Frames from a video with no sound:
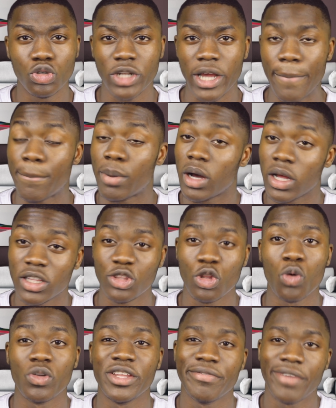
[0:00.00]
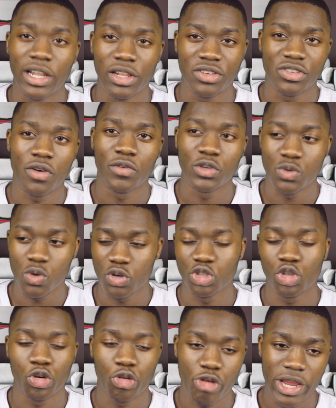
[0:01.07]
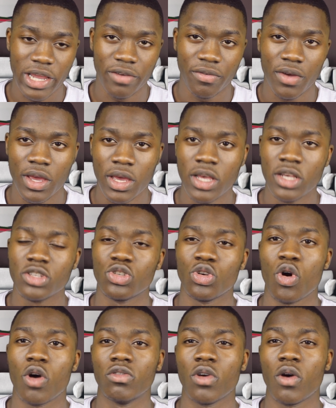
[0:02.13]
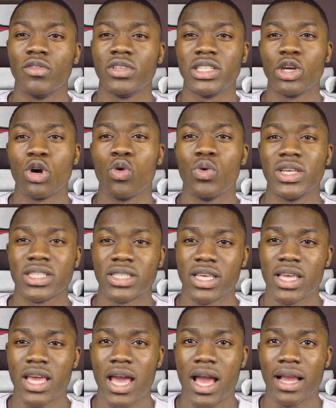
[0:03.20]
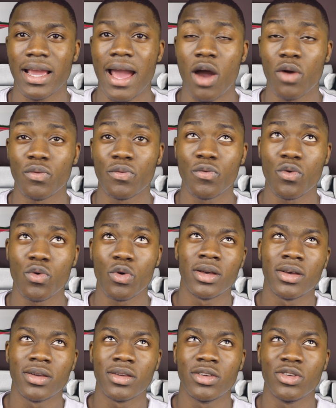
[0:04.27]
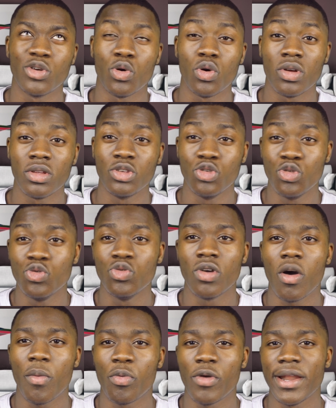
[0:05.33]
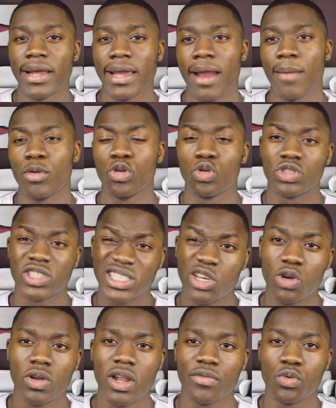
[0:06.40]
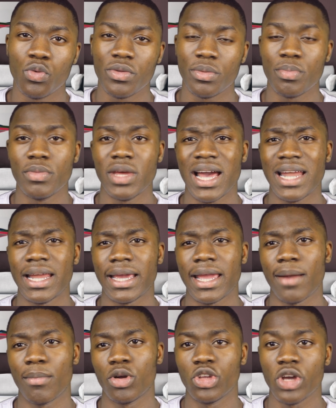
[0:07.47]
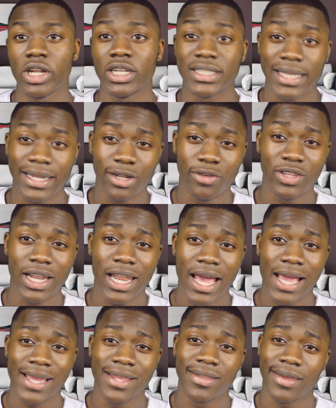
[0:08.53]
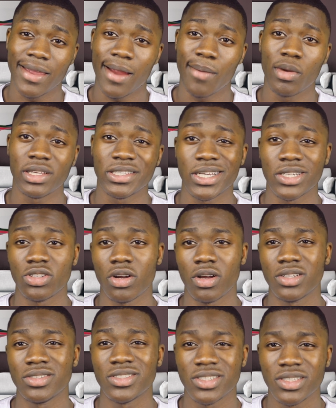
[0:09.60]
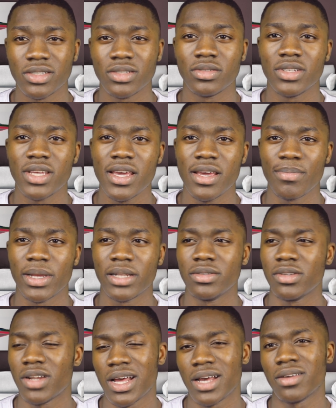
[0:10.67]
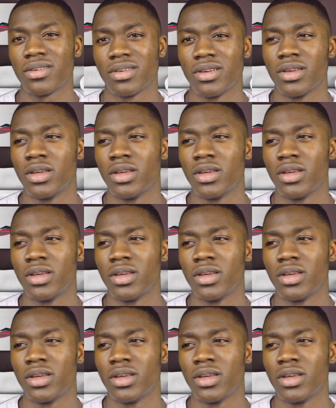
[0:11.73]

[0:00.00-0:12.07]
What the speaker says: do that, but don't devalue yourself as well, because you're creative. So obviously always account for, you know, you operating the camera, your skill level behind that camera, your understanding of the lighting, the camera, etc. And just, yeah, man, you're like,